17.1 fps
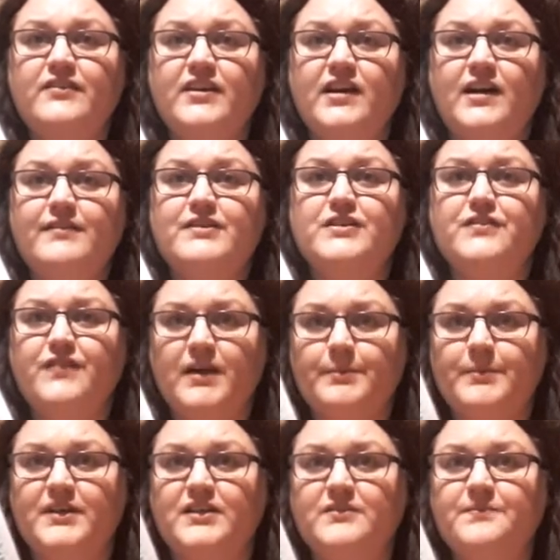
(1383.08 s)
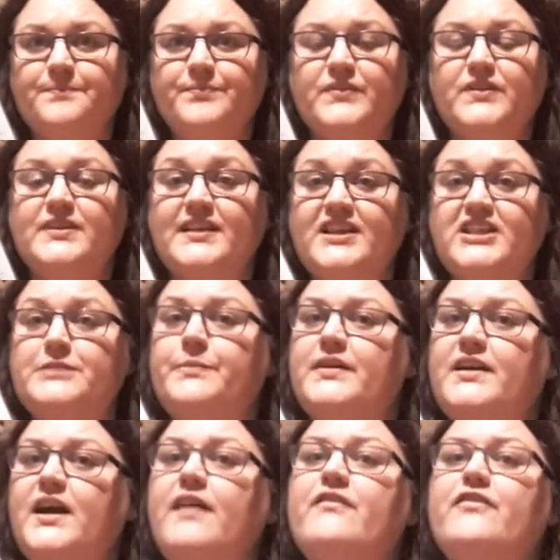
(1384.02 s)
of the Irish famine needs to
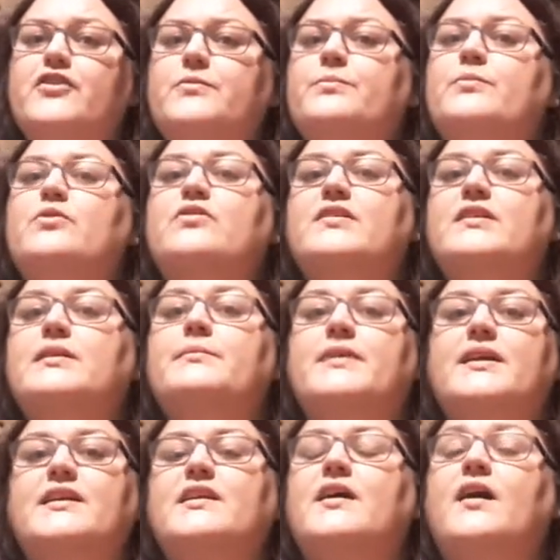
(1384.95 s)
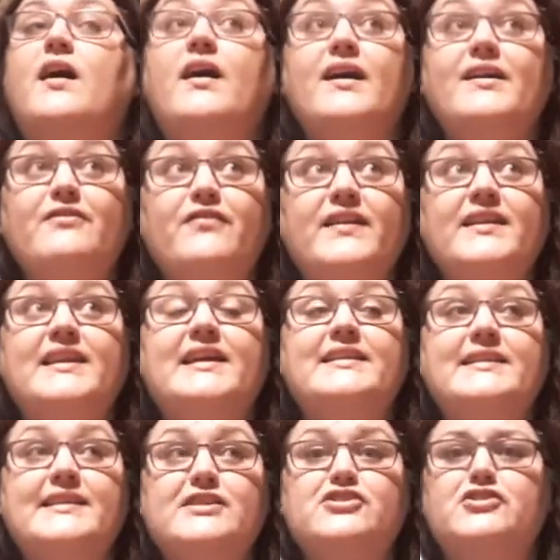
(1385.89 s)
be covered more in the media. I think
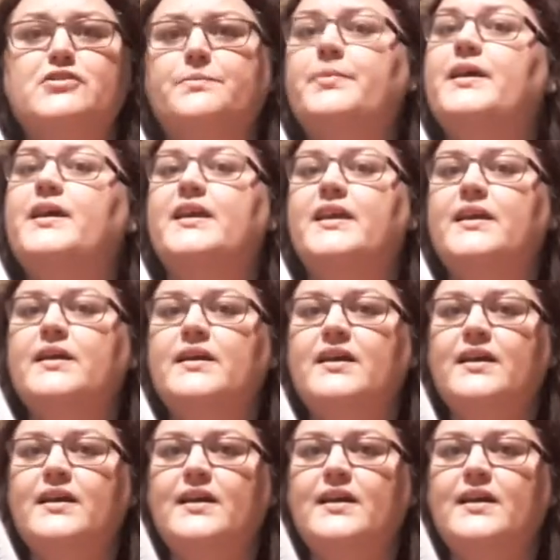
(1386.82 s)
that this should be